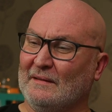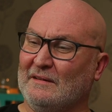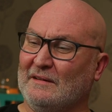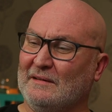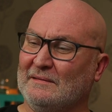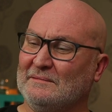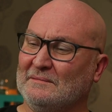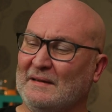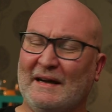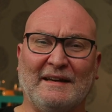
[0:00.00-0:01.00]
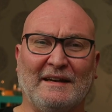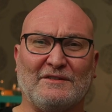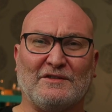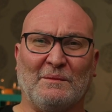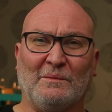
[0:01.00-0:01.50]
Oh, I
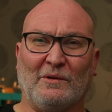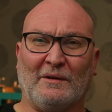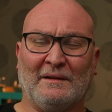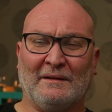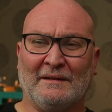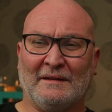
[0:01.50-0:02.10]
need some more.